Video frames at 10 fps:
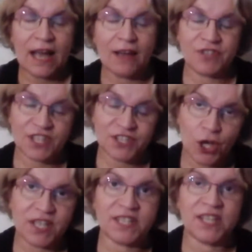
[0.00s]
I've just
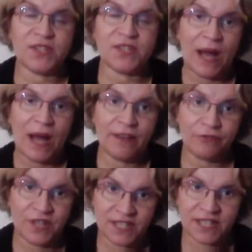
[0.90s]
heard that his
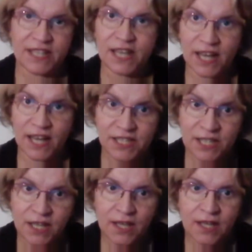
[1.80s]
wife recently died
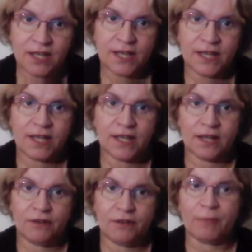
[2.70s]

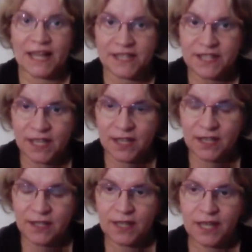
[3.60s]
from cancer,
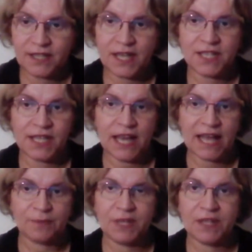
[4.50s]
and that he
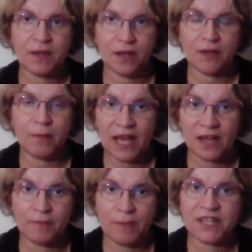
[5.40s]
had been
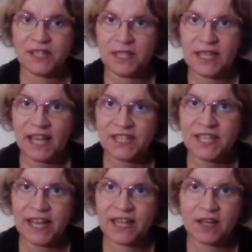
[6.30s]
the main
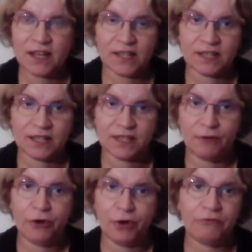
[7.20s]
caretaker
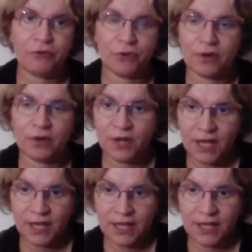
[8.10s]
of her for